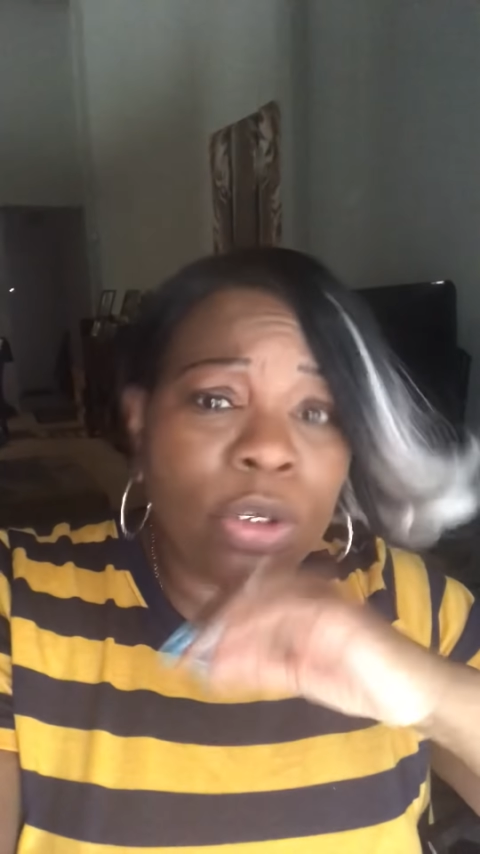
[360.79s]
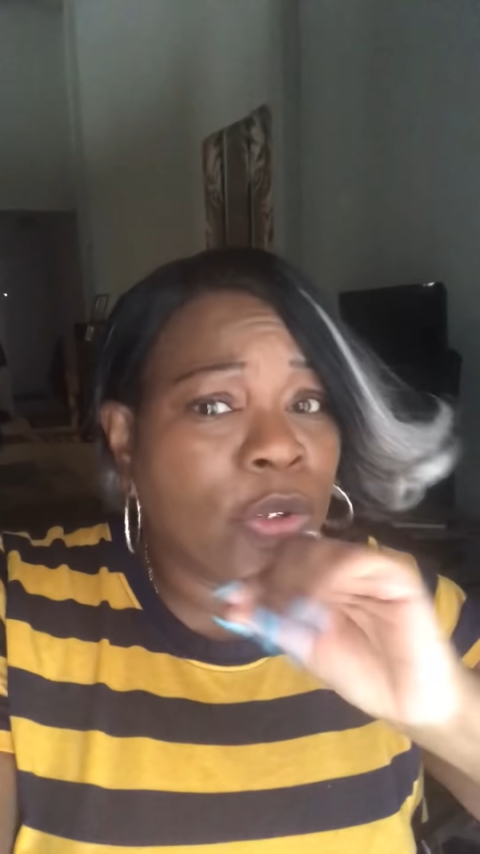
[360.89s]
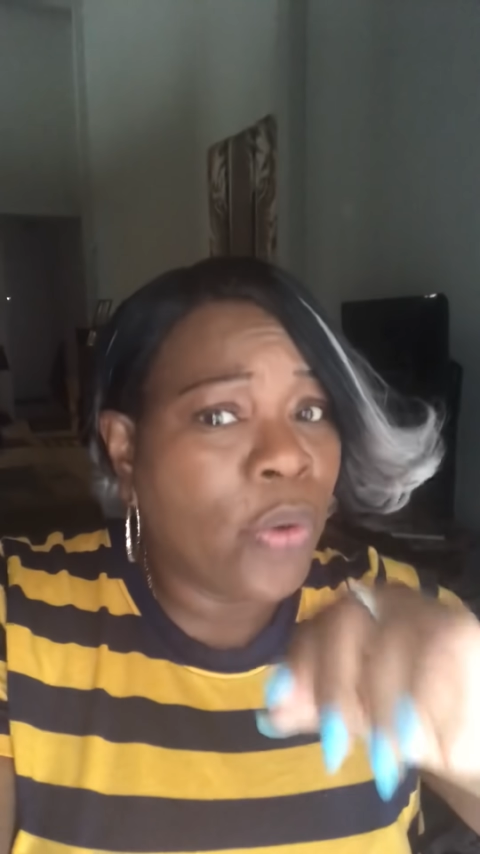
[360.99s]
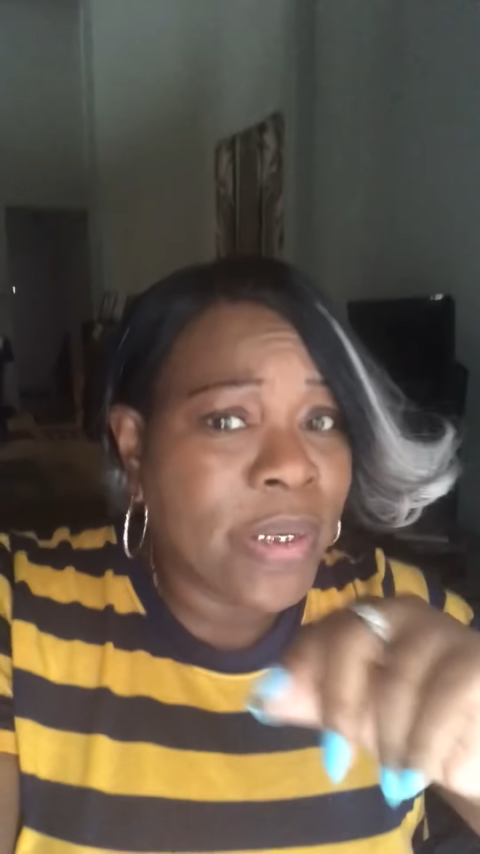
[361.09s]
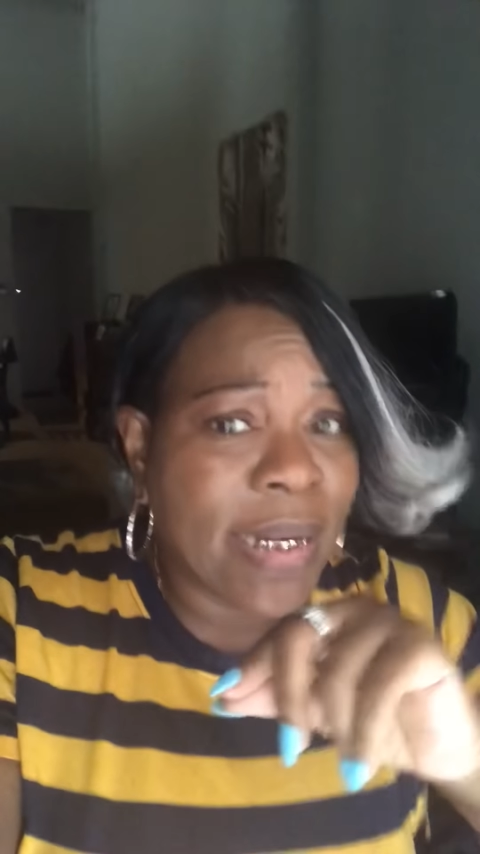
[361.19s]
you're
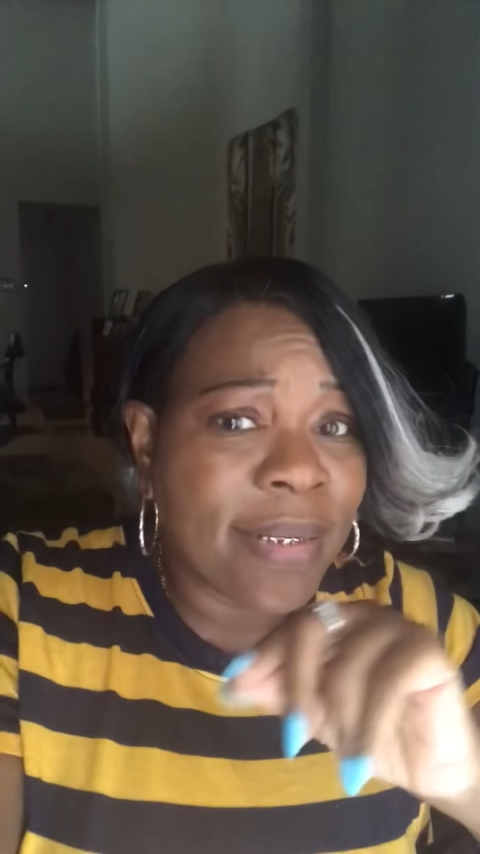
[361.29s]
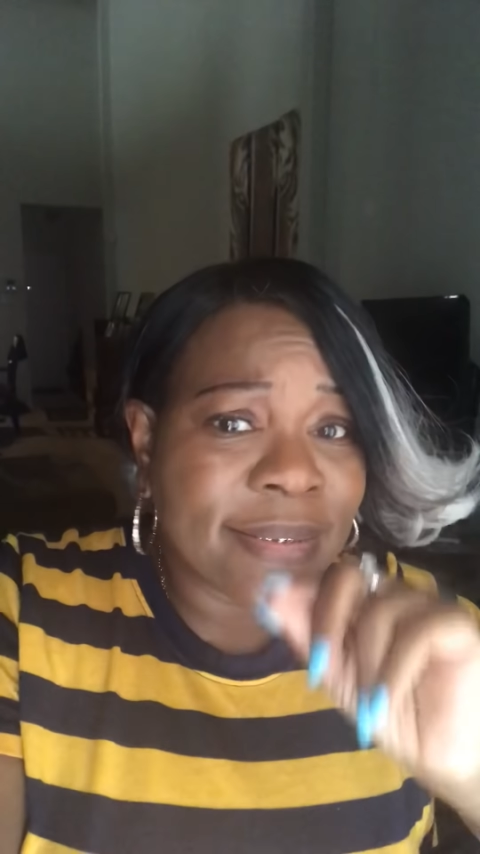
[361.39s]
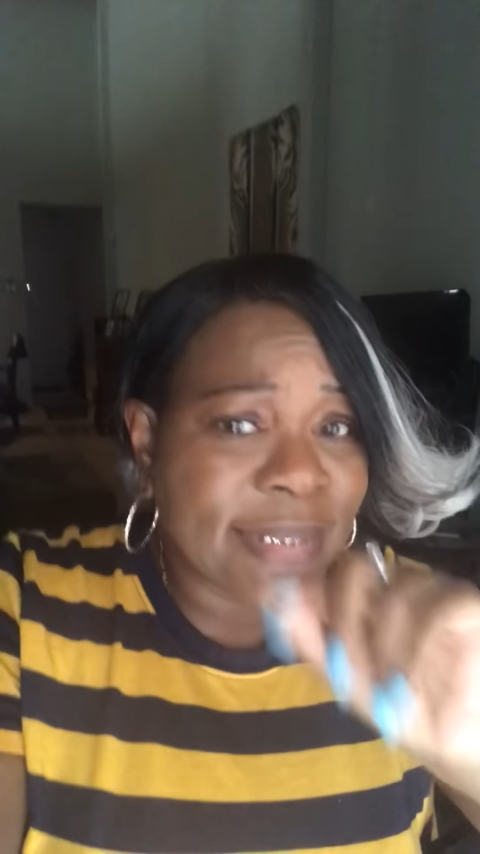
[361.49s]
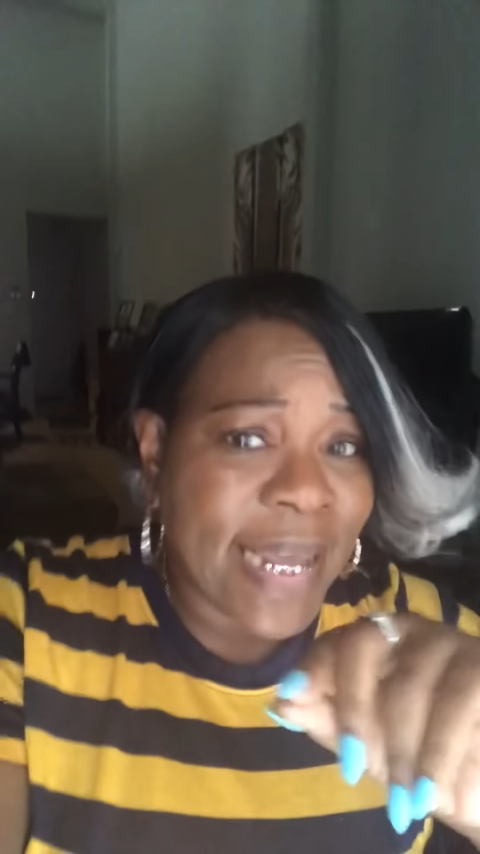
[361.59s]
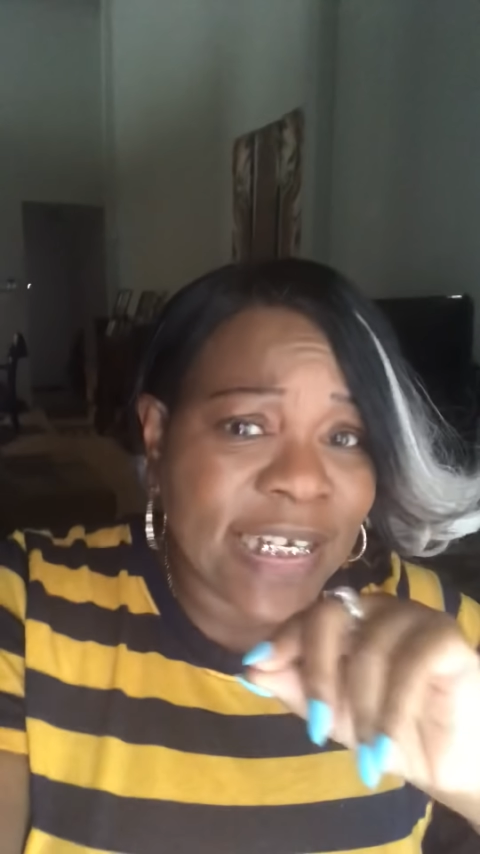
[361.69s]
throwing that little
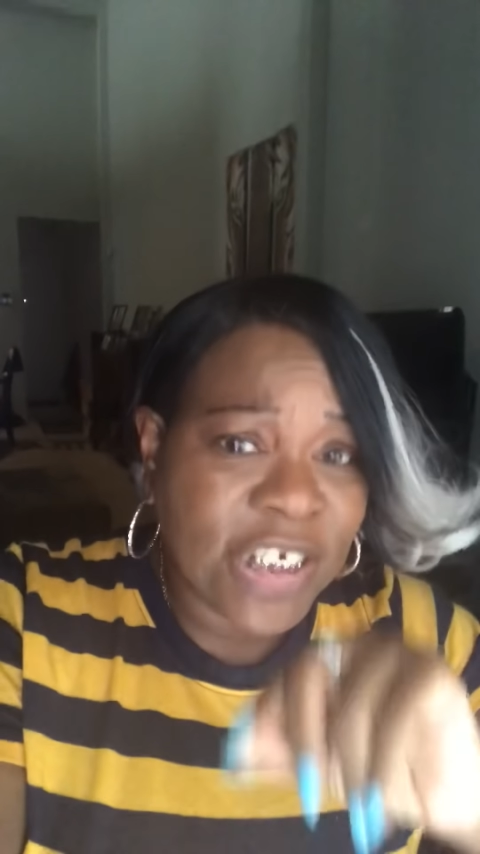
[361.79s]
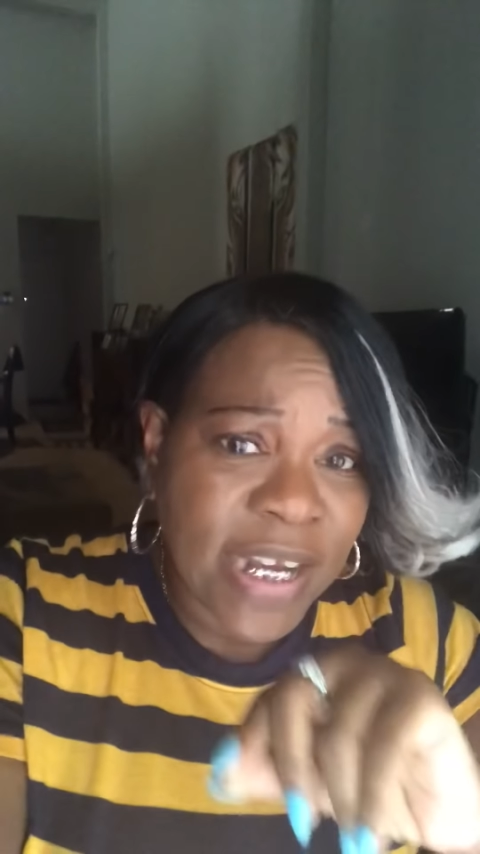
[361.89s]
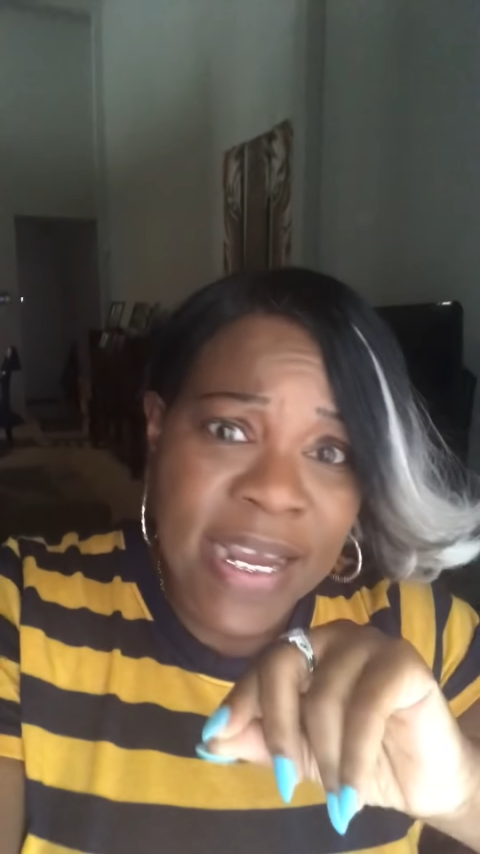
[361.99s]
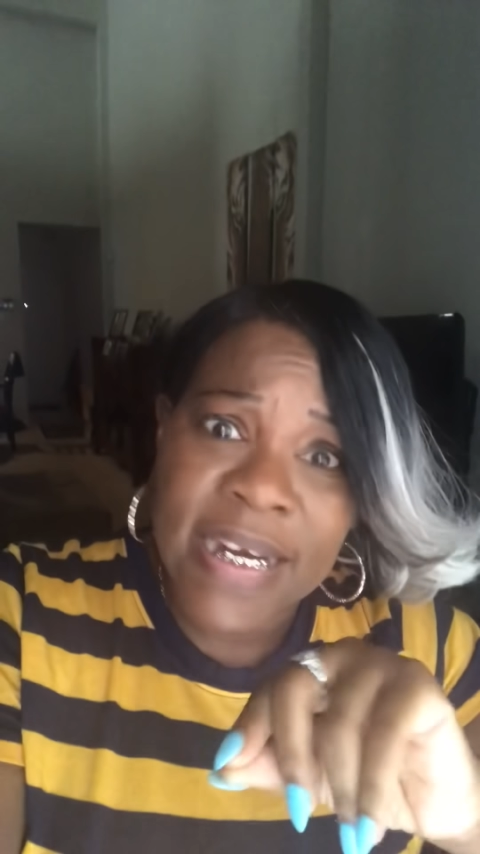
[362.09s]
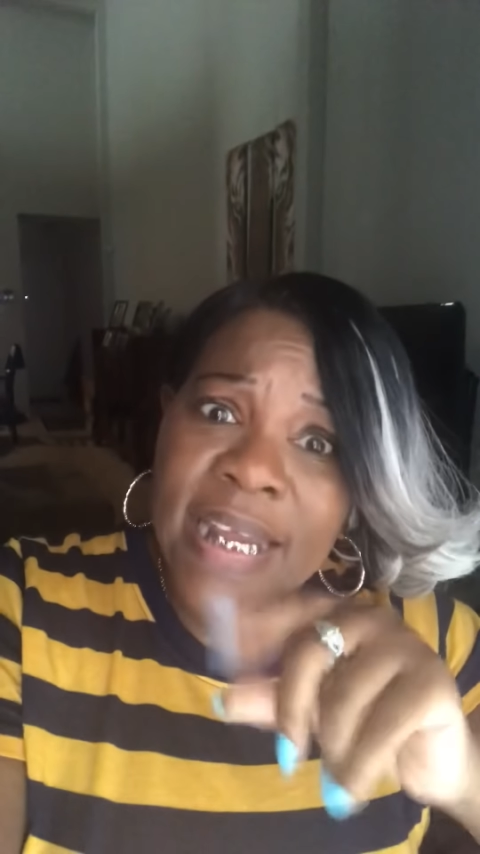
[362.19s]
slight
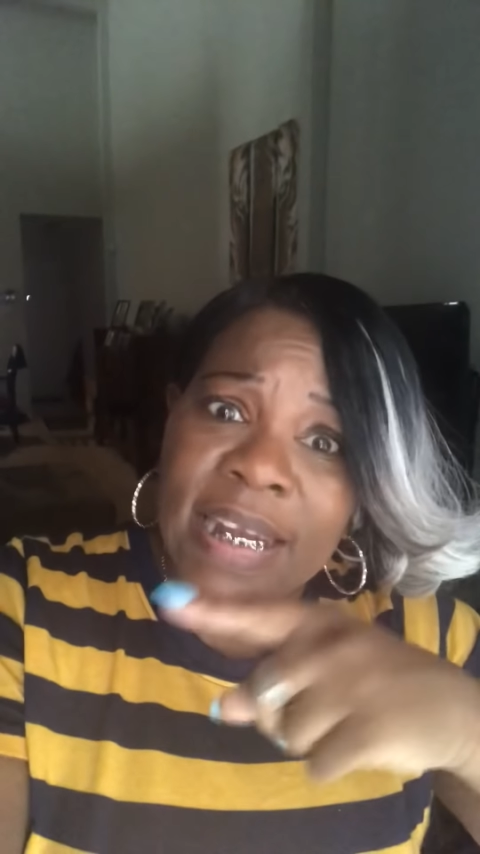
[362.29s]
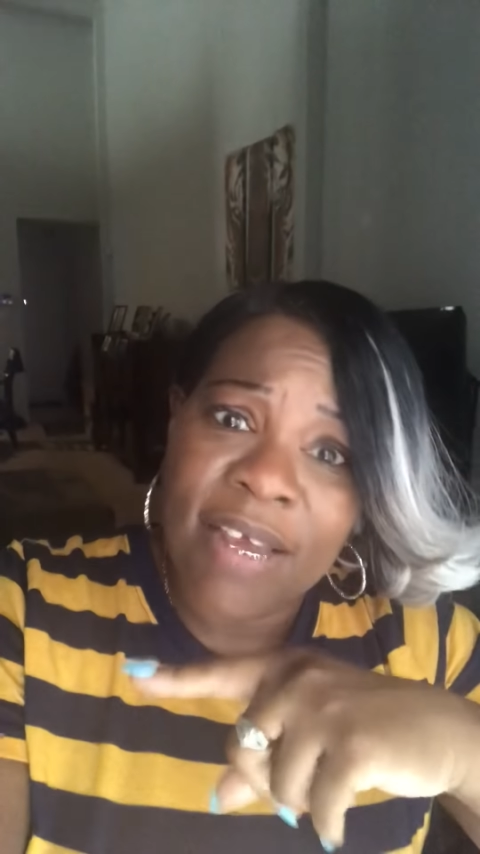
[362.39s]
shade at